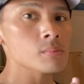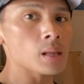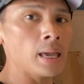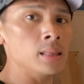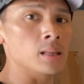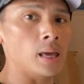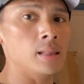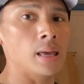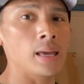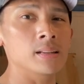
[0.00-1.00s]
and
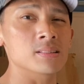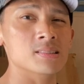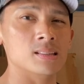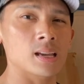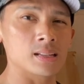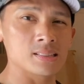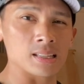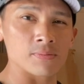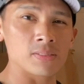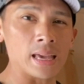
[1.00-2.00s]
the head can kind of sit
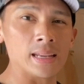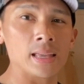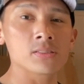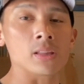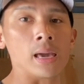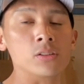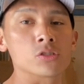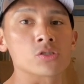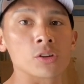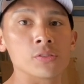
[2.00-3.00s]
flat against the actual
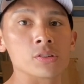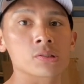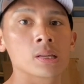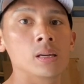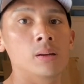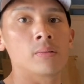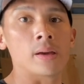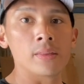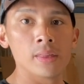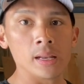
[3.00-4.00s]
surface
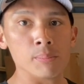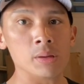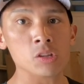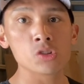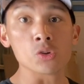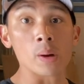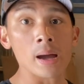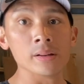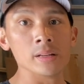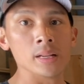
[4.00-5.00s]
rather than it being too
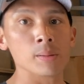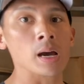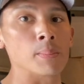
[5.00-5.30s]
round and it kind of